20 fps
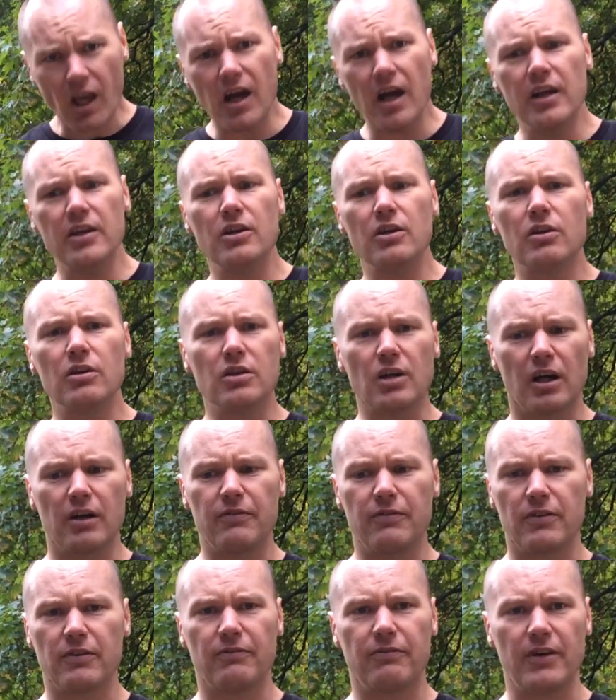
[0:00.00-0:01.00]
and you can go
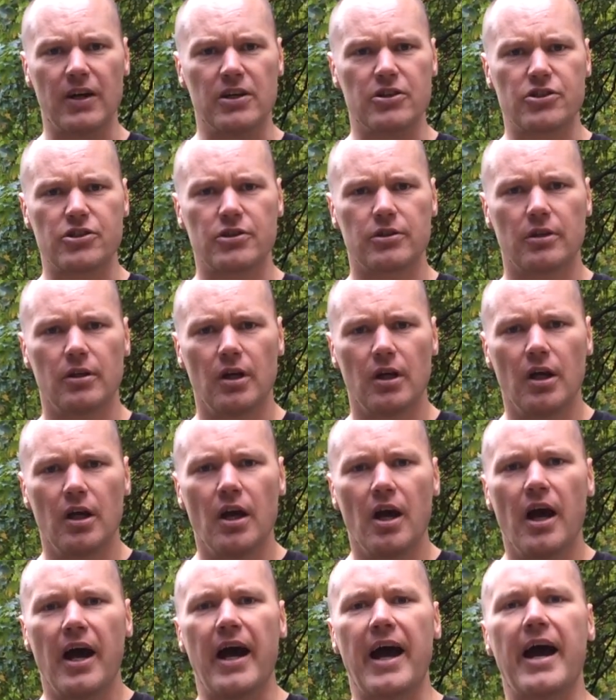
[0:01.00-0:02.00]
for the fish.
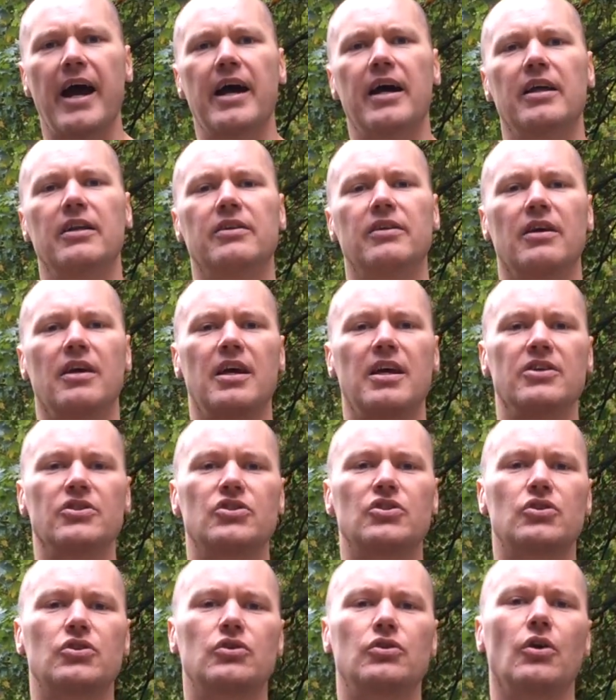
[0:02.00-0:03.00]
And it
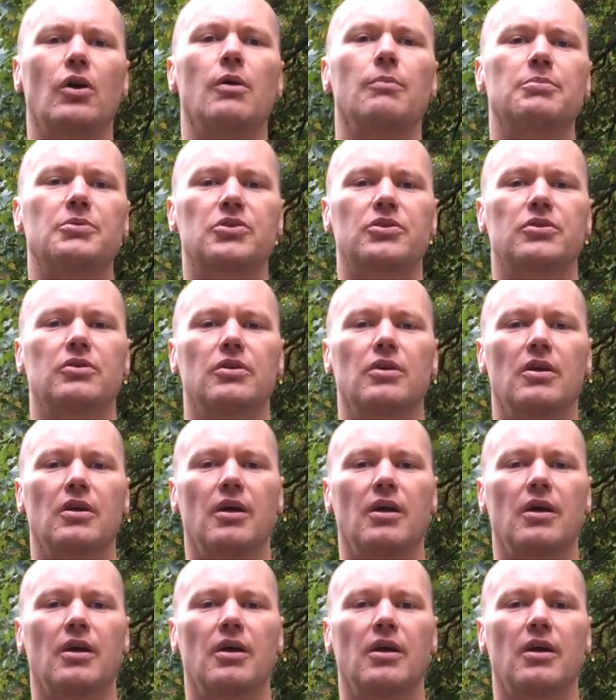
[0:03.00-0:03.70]
stops